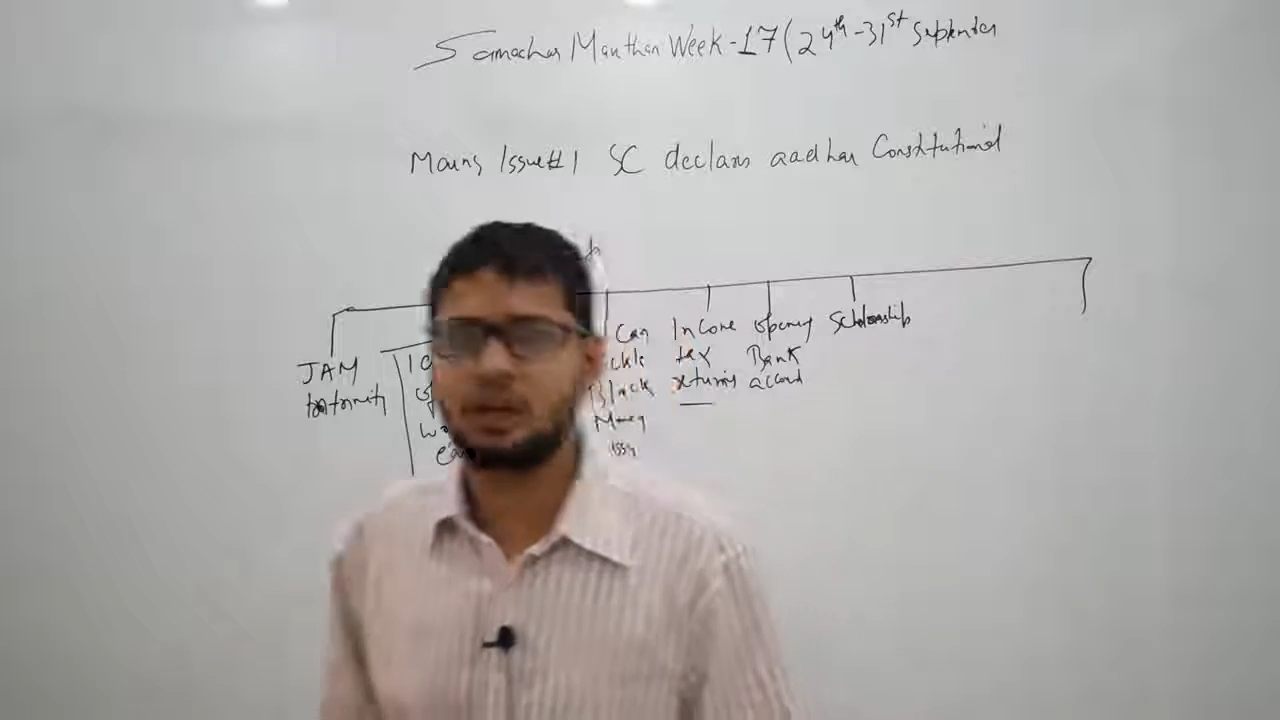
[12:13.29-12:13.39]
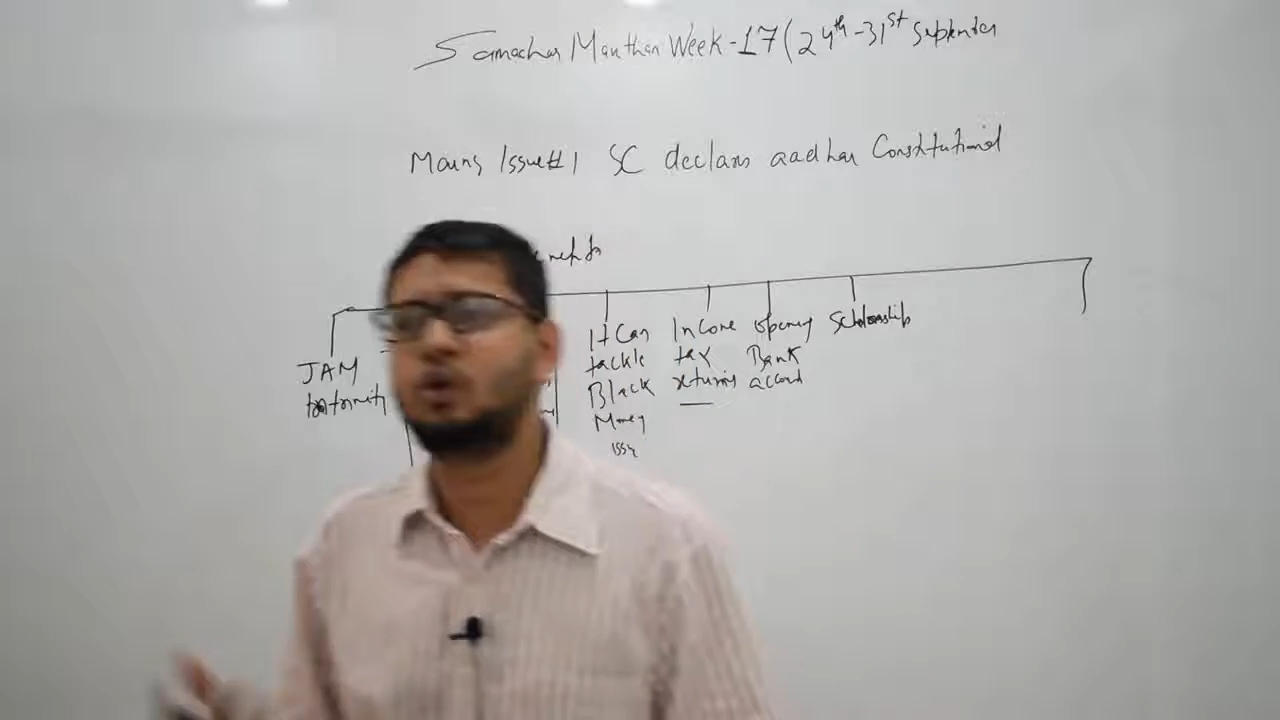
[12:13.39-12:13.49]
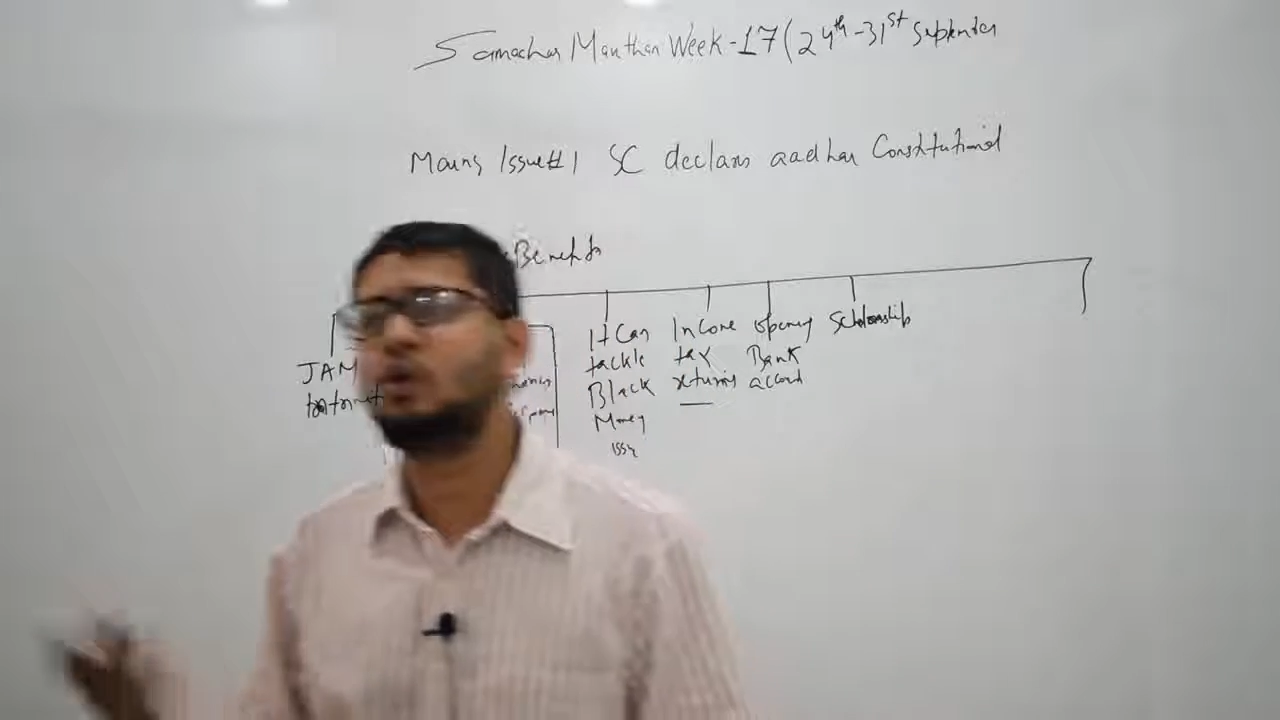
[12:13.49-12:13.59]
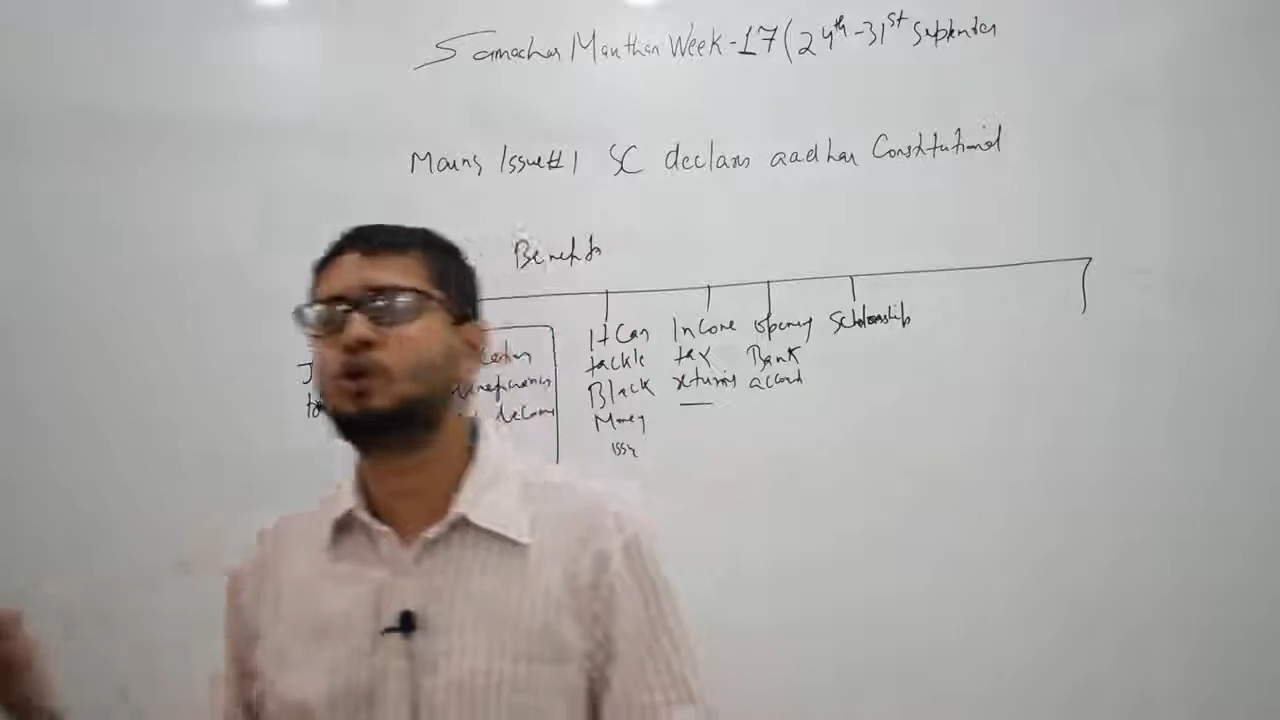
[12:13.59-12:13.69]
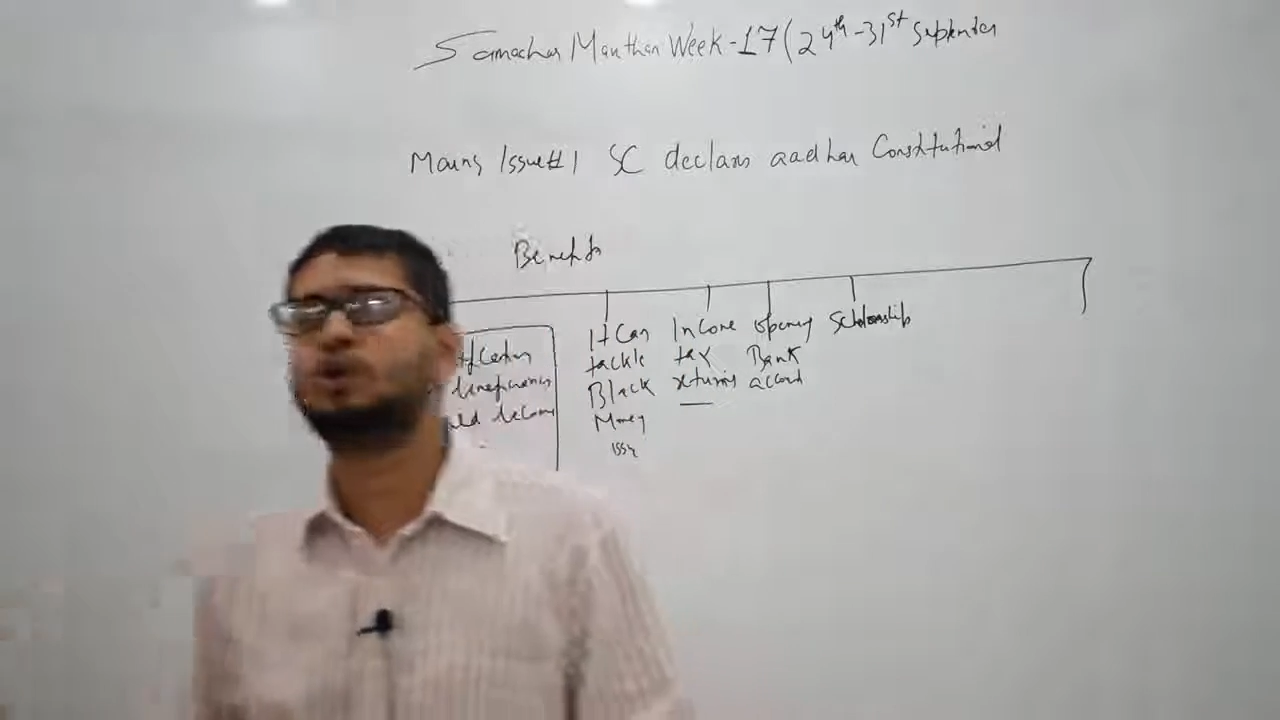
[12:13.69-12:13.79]

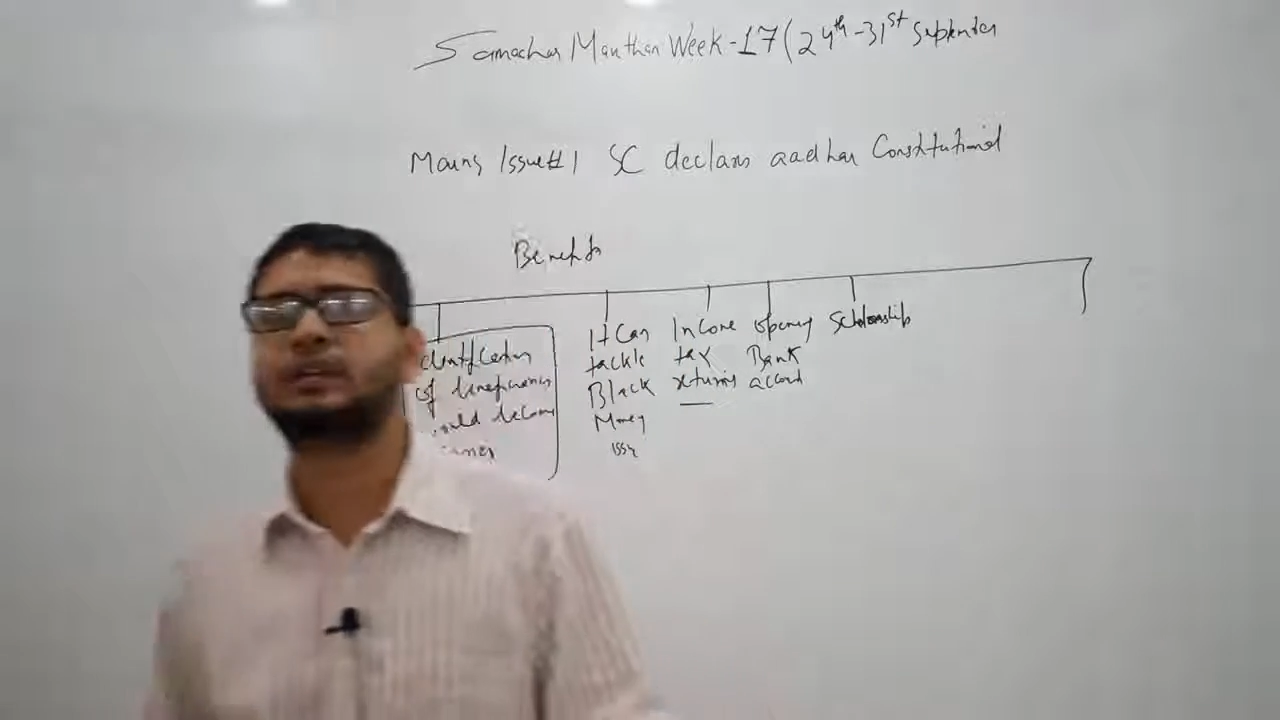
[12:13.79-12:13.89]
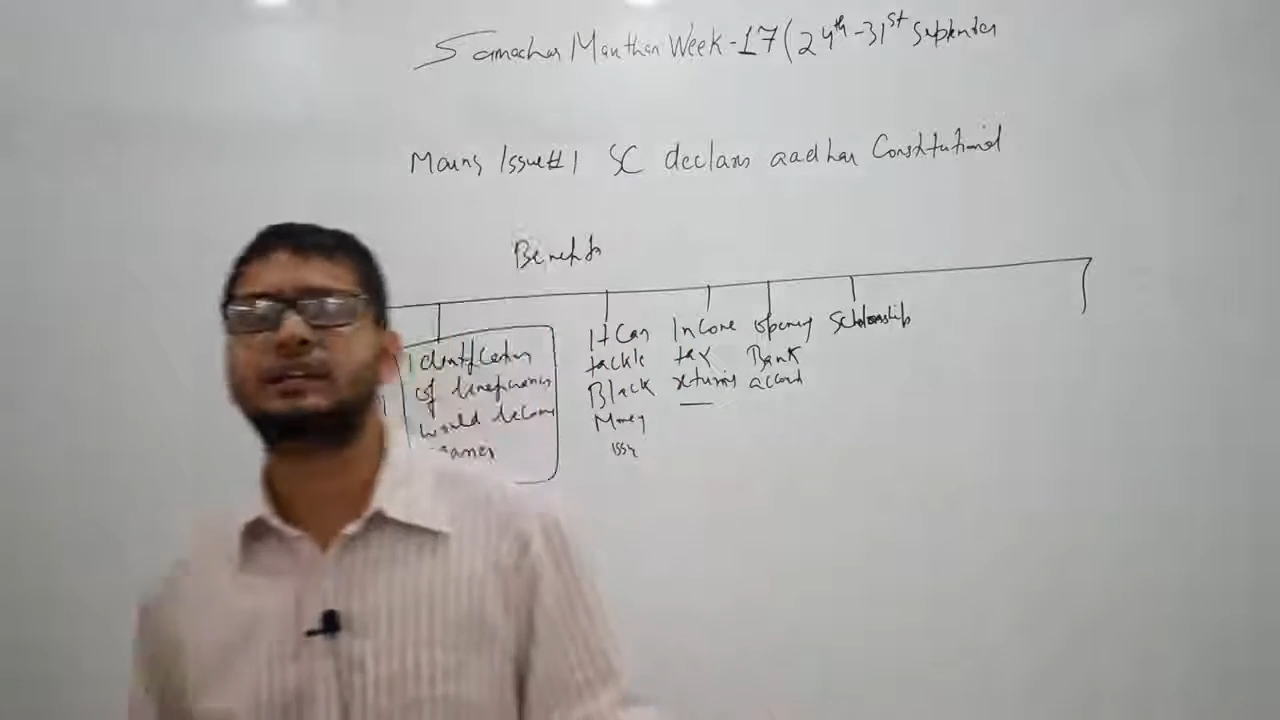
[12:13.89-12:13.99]
You go to a